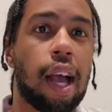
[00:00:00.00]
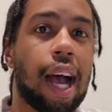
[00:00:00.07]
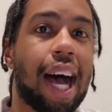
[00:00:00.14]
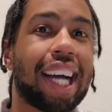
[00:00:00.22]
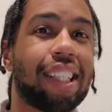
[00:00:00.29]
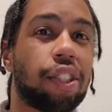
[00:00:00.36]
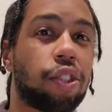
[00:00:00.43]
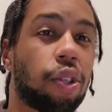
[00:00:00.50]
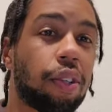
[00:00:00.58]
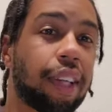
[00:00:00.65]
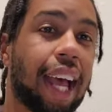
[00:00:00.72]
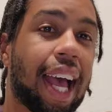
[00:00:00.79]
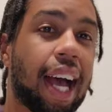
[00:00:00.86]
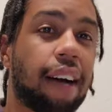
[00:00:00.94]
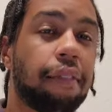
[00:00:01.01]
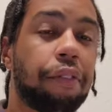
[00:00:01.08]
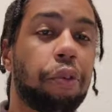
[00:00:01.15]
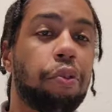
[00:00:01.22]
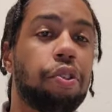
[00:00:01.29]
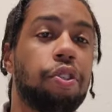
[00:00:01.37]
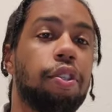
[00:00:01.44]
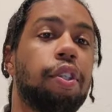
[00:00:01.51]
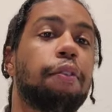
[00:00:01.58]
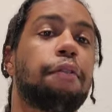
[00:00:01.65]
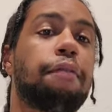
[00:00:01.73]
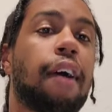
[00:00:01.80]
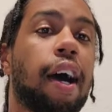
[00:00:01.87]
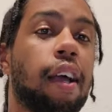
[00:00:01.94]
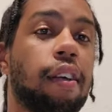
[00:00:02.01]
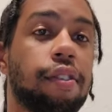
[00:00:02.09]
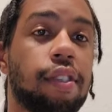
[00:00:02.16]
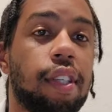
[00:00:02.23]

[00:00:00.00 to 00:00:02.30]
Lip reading: I don't have the files,